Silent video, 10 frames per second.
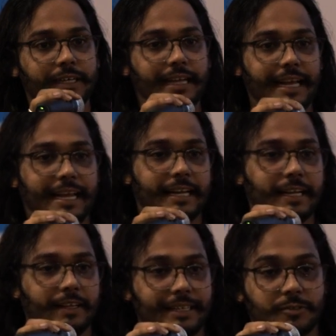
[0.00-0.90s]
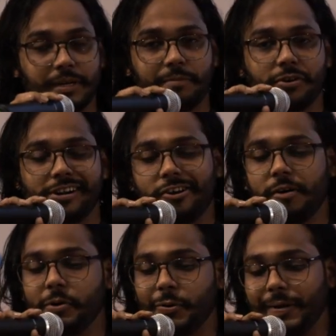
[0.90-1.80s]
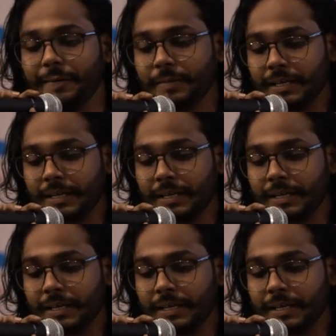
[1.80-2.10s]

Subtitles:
and that's what I'm going to talk about today.